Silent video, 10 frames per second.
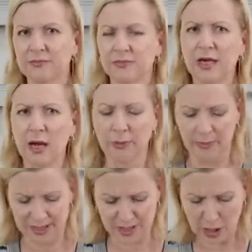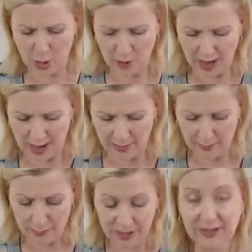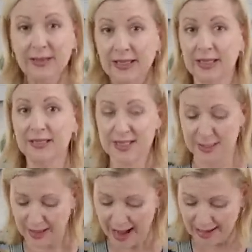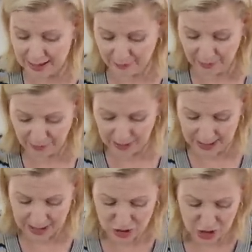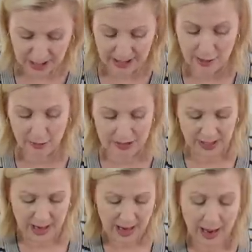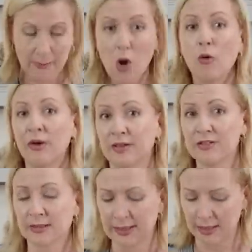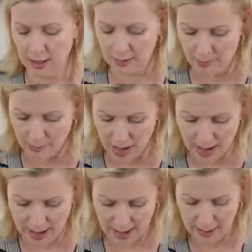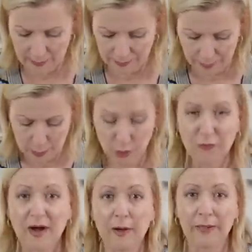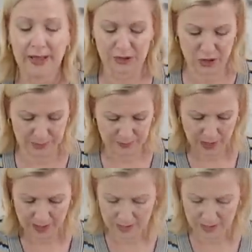a couple months ago, but the link is still active if you'd like to check it out. And there's a link on my profile page on